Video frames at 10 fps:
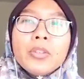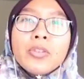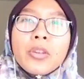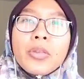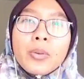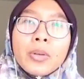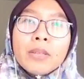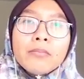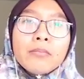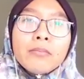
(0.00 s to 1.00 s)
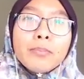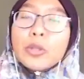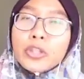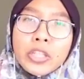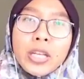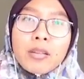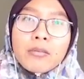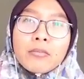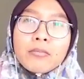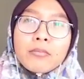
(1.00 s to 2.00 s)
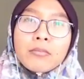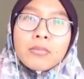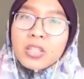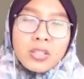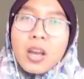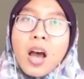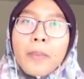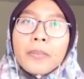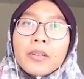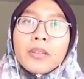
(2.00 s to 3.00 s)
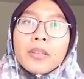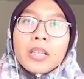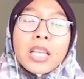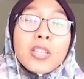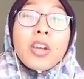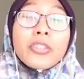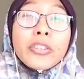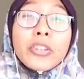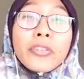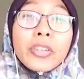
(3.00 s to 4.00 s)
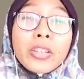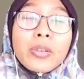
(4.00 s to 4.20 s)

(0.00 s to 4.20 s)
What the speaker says: using the word pushy. Just stop. It's not serving